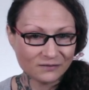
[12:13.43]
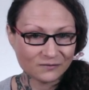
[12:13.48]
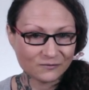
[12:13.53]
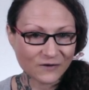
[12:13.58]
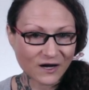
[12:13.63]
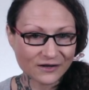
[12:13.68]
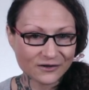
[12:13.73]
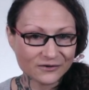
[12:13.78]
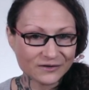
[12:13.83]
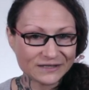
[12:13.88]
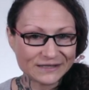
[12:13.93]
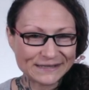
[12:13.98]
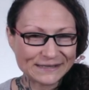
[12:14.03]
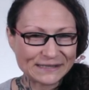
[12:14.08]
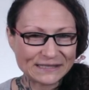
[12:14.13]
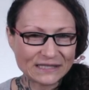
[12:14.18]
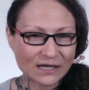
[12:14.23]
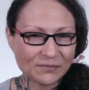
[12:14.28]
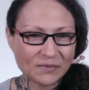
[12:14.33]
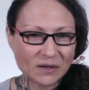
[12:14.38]
rather than
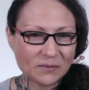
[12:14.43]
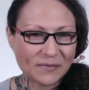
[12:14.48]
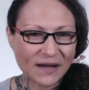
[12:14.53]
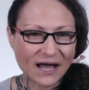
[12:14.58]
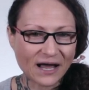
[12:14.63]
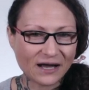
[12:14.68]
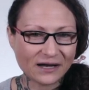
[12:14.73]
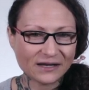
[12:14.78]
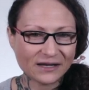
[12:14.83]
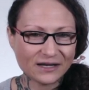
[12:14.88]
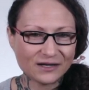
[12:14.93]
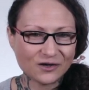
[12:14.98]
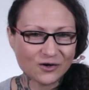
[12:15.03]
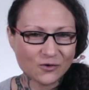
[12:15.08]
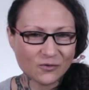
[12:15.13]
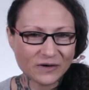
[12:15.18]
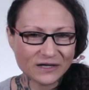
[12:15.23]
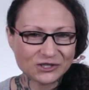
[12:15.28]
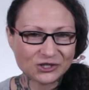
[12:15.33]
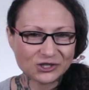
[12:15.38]
stepping back and
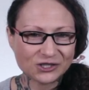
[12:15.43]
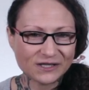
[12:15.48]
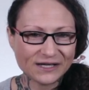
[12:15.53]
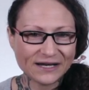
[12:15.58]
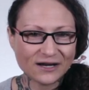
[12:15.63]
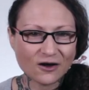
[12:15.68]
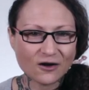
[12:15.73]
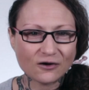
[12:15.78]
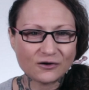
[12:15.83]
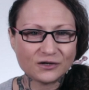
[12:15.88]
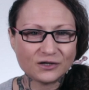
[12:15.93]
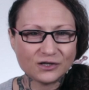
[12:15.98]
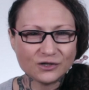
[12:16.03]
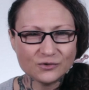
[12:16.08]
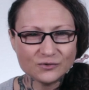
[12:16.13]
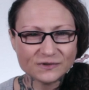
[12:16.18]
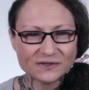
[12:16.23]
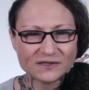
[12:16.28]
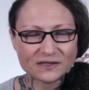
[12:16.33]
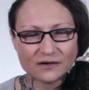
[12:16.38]
questioning our
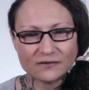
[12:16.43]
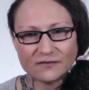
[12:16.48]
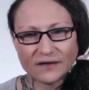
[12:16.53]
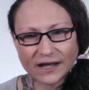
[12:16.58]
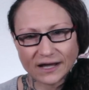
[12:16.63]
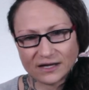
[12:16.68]
use of